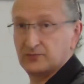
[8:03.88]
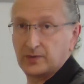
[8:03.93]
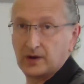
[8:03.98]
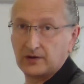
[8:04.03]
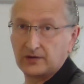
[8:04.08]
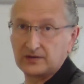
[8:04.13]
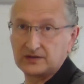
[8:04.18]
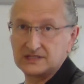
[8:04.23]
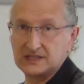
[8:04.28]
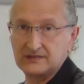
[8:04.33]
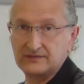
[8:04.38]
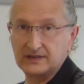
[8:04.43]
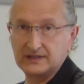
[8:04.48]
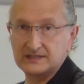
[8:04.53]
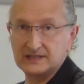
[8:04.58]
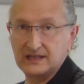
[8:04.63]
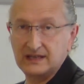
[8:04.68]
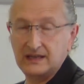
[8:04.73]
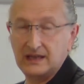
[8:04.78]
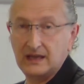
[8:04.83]
of
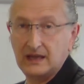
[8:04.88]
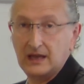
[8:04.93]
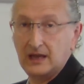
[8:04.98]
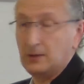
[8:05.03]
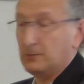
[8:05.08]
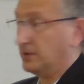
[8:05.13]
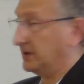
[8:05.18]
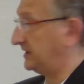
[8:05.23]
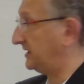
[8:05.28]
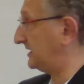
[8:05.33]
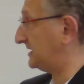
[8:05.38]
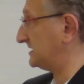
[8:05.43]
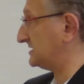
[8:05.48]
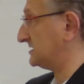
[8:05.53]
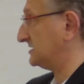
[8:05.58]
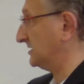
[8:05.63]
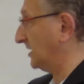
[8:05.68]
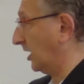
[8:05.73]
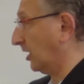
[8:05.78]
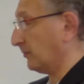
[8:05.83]
productivity, but it
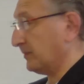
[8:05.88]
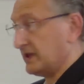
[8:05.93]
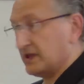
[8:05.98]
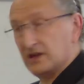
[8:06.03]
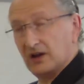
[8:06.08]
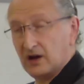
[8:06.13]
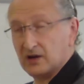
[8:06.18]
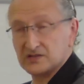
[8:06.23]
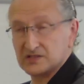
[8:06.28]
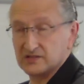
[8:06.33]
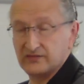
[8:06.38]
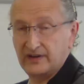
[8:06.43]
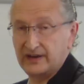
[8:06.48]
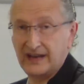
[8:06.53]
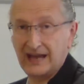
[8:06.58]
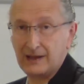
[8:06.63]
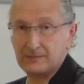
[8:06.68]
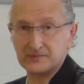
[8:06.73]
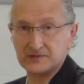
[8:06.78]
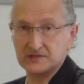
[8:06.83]
is not because of
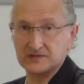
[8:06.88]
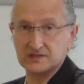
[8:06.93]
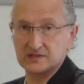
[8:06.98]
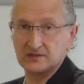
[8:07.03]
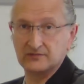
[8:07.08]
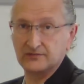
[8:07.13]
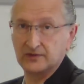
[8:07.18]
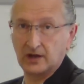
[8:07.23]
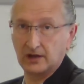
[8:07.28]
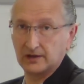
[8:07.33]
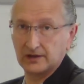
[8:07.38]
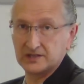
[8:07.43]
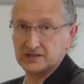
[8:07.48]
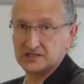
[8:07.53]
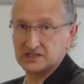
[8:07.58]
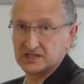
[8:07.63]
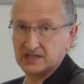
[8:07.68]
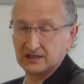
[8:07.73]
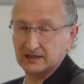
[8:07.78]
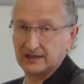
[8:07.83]
an absence of
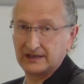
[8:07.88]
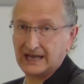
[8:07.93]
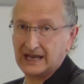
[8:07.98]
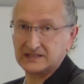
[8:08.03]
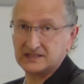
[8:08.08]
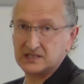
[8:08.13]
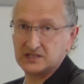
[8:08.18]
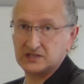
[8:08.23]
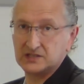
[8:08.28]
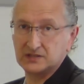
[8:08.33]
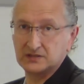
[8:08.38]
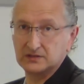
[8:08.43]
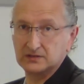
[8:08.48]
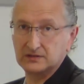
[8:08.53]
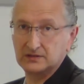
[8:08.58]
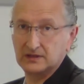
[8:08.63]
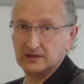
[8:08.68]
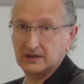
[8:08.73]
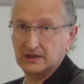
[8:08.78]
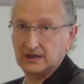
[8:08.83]
knowledge, skill and
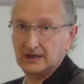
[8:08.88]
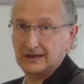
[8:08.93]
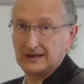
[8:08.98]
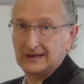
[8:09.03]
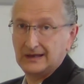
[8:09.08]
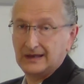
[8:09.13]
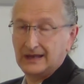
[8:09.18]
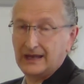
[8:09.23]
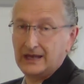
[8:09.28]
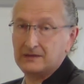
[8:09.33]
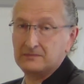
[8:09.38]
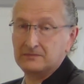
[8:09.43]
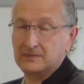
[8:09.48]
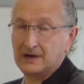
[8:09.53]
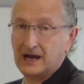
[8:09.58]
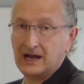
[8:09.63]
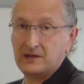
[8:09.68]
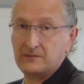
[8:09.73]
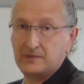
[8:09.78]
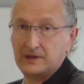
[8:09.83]
attitude. It
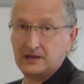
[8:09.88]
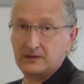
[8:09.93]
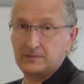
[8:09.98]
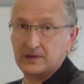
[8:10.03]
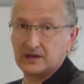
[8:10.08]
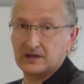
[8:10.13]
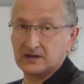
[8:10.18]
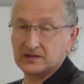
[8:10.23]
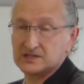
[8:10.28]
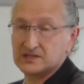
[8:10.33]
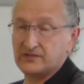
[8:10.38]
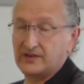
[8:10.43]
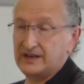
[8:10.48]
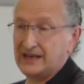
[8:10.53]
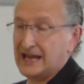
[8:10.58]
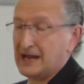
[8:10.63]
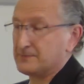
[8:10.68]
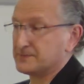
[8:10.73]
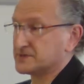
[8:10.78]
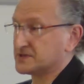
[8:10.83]
might be because of
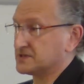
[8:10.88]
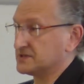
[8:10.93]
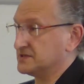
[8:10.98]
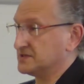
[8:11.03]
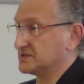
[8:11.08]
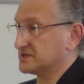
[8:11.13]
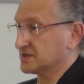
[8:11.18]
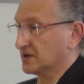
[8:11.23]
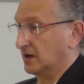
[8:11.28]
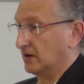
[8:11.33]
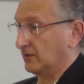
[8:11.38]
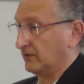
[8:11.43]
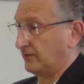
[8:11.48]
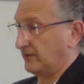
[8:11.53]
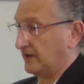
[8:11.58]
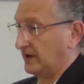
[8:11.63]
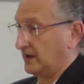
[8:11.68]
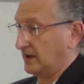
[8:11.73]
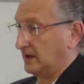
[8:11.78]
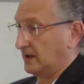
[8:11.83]
an absence of
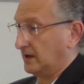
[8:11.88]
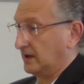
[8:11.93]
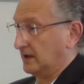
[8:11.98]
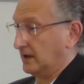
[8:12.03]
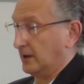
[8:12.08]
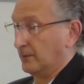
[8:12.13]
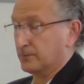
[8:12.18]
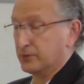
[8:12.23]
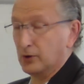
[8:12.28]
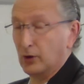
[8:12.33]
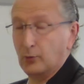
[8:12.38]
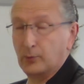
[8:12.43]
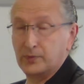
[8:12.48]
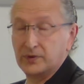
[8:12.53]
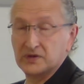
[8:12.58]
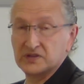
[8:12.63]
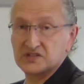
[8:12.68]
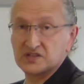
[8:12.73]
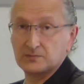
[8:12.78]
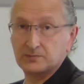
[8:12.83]

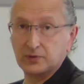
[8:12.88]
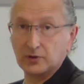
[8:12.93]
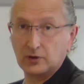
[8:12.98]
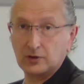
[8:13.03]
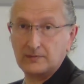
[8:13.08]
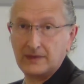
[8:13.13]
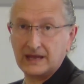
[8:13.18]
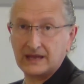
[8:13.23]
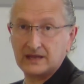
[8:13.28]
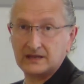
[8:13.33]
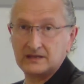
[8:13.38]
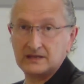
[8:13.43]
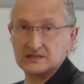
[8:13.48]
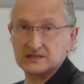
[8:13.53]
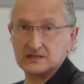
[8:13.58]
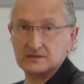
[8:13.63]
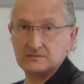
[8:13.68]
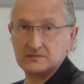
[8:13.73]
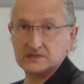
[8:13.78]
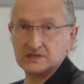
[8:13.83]
appropriate support
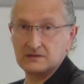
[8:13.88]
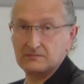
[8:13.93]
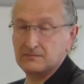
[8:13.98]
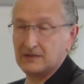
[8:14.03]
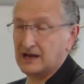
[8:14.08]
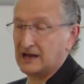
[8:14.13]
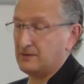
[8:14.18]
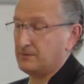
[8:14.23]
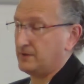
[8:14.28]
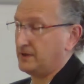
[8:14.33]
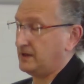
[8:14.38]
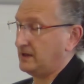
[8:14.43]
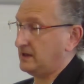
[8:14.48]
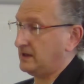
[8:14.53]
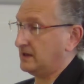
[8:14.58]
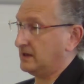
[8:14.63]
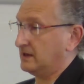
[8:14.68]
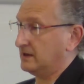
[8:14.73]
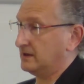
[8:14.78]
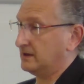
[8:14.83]
mechanisms. It might
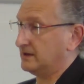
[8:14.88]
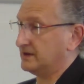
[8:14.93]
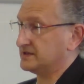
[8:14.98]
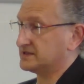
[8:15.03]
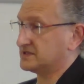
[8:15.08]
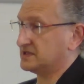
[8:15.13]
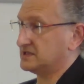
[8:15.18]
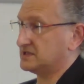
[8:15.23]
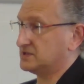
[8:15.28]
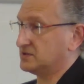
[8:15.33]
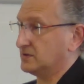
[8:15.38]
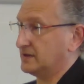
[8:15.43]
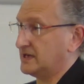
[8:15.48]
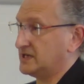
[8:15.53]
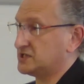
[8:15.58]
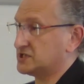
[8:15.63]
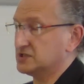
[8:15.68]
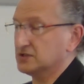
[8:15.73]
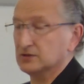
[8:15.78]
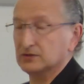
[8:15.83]
be a
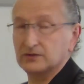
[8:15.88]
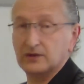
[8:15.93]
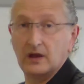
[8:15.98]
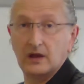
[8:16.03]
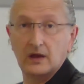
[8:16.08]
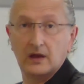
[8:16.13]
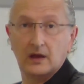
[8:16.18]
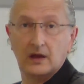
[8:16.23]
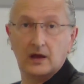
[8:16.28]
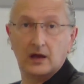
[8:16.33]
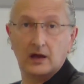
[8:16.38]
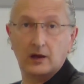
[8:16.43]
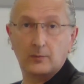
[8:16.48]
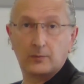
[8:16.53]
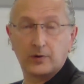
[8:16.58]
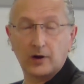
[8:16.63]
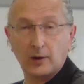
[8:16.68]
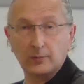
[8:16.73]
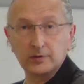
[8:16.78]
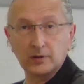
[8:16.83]
situational
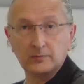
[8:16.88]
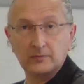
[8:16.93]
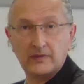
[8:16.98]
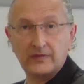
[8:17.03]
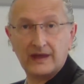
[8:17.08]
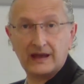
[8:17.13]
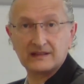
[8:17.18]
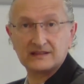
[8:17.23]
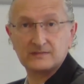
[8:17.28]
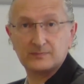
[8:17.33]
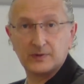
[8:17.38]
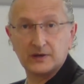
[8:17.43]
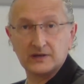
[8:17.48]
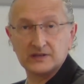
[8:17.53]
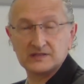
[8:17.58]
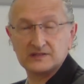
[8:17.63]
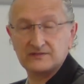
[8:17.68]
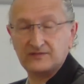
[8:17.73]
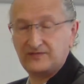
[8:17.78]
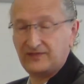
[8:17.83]
problem that
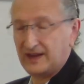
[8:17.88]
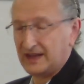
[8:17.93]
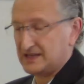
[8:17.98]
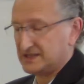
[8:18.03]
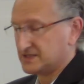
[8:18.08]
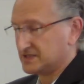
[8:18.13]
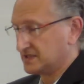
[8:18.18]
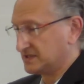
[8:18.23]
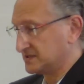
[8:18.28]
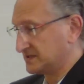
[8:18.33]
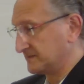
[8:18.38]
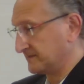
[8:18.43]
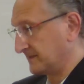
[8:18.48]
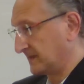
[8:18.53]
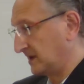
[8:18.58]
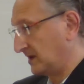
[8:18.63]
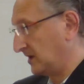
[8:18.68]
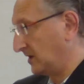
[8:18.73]
person faces.